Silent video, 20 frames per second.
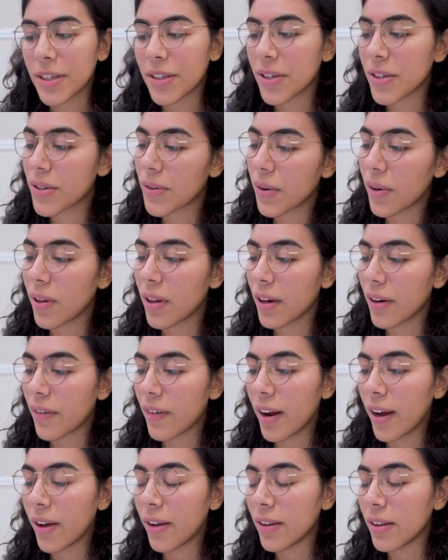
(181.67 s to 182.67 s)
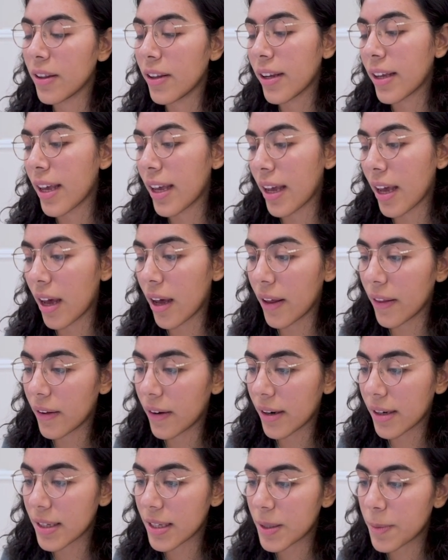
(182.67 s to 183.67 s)
just scrolling around looking at
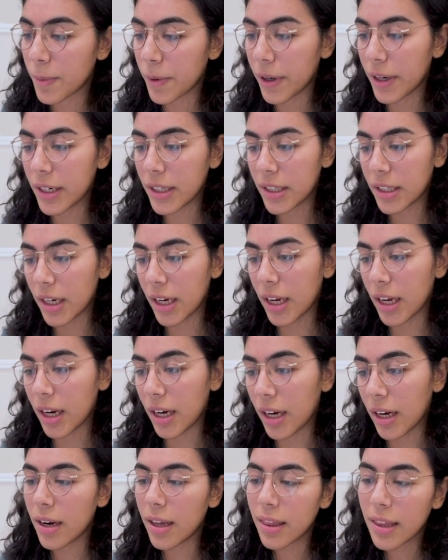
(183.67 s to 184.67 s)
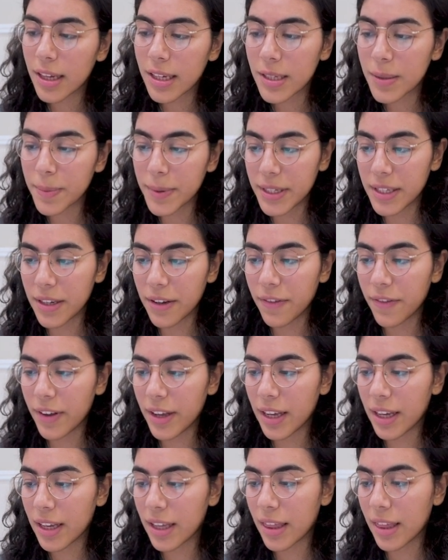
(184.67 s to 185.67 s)
other inspiration. Nothing
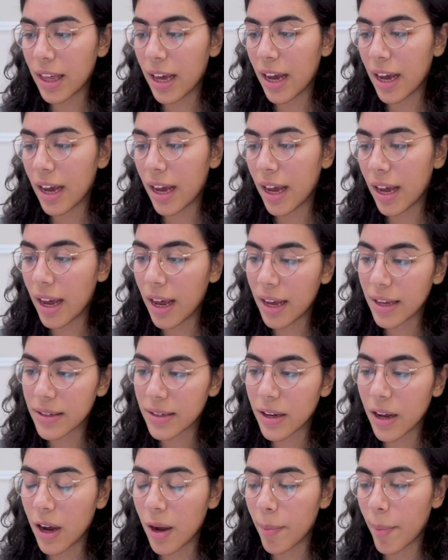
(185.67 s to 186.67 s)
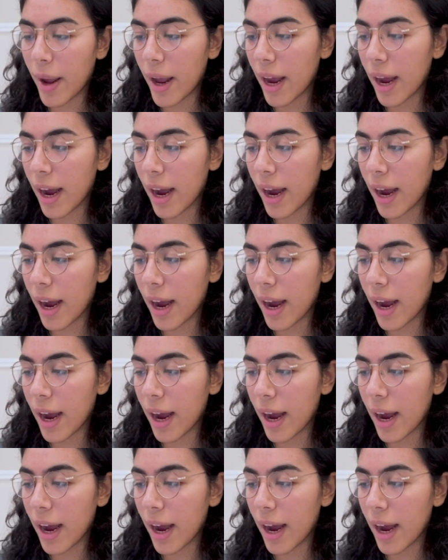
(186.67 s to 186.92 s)
specific that has caught my